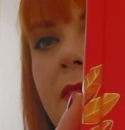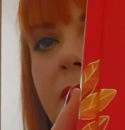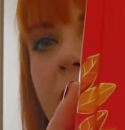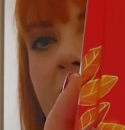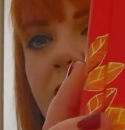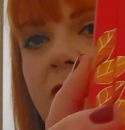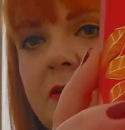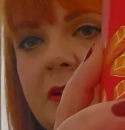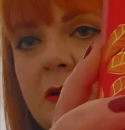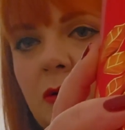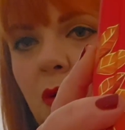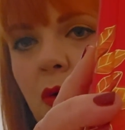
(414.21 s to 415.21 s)
They're
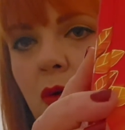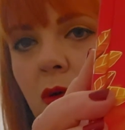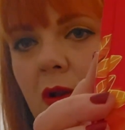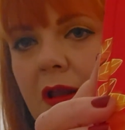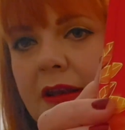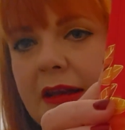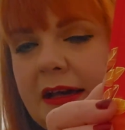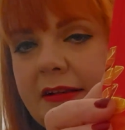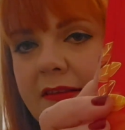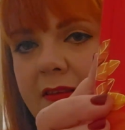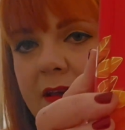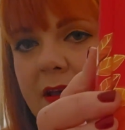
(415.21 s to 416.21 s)
still all
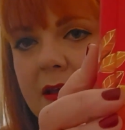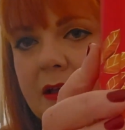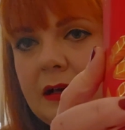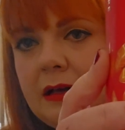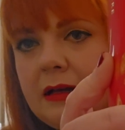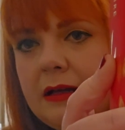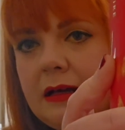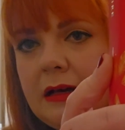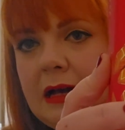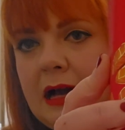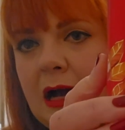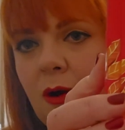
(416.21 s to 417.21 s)
nicely
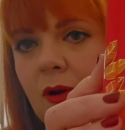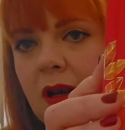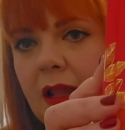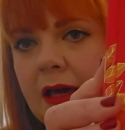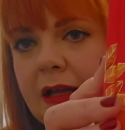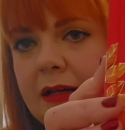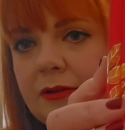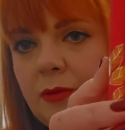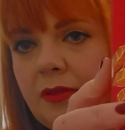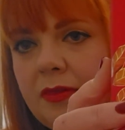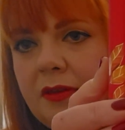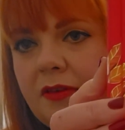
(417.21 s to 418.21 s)
outlined
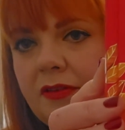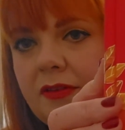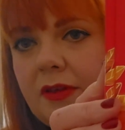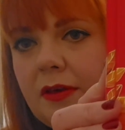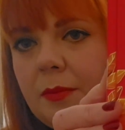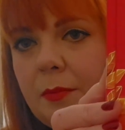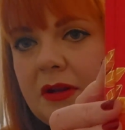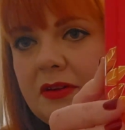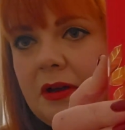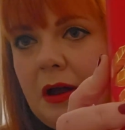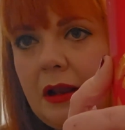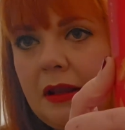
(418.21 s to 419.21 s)
with this
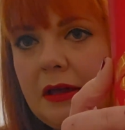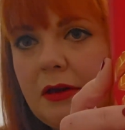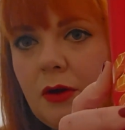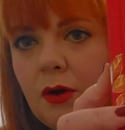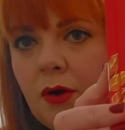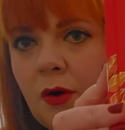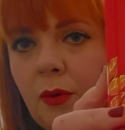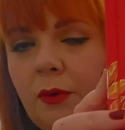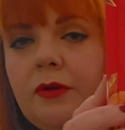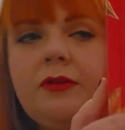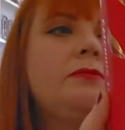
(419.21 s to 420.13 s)
metallic gold.